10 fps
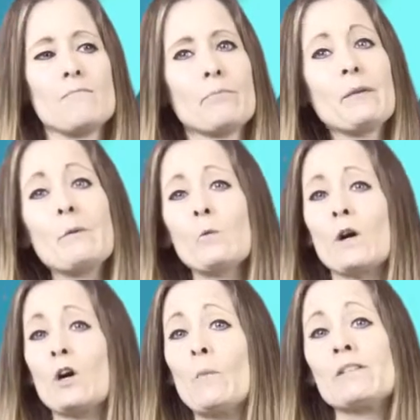People
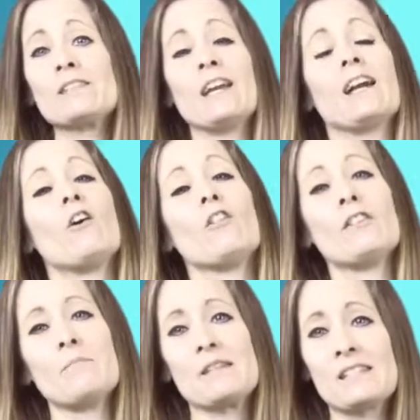were commenting
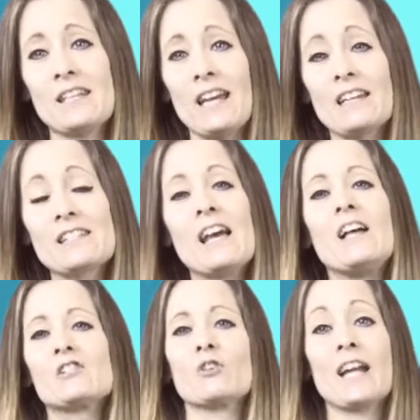on the mistakes,
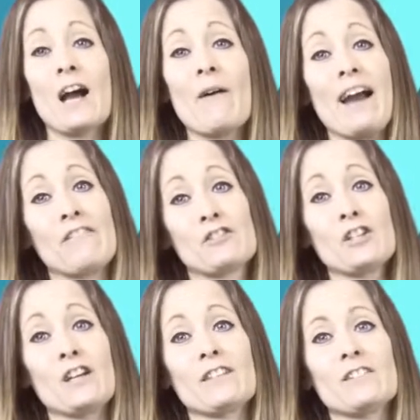so now I've
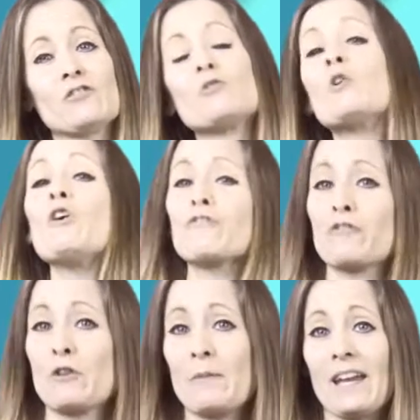started to go
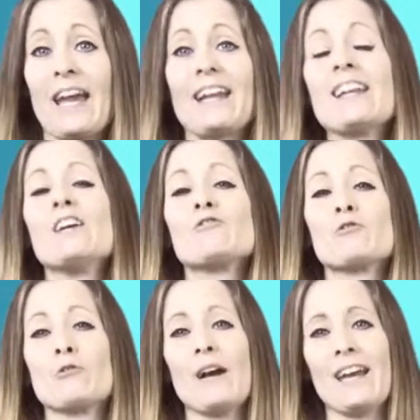through them again
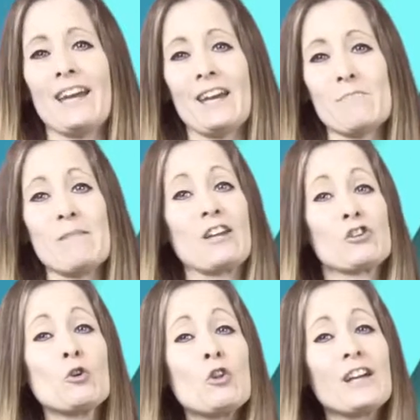to make
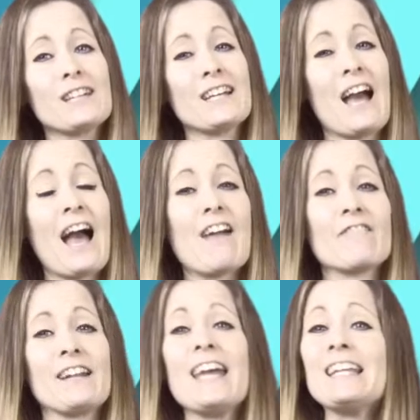sure that I
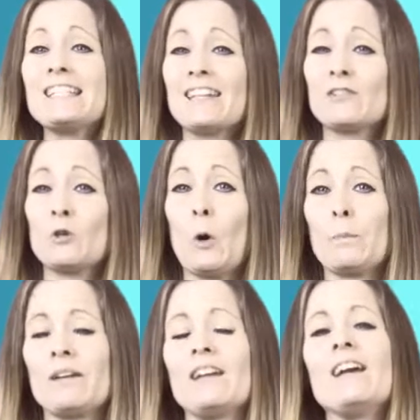have an edited
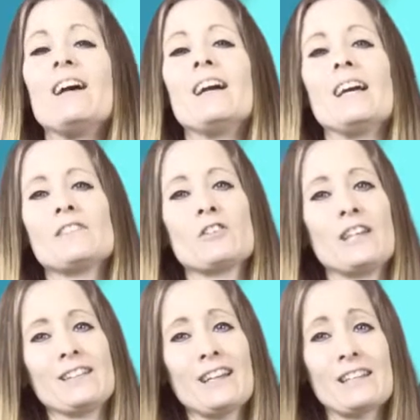copy, so
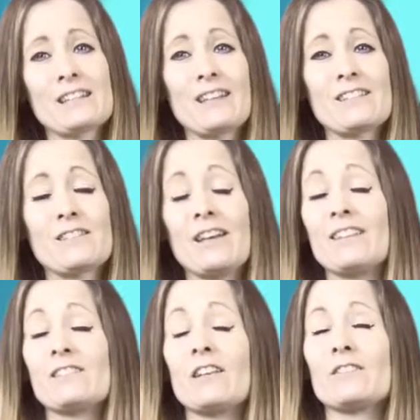that
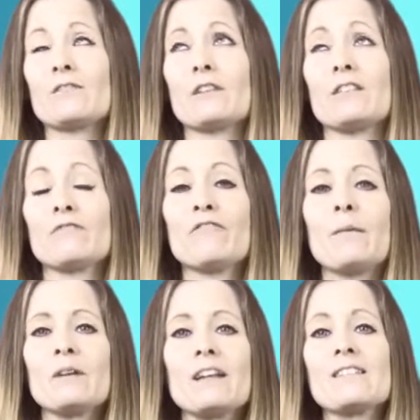it's
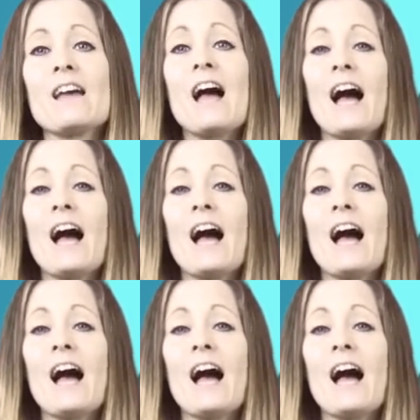fabulous.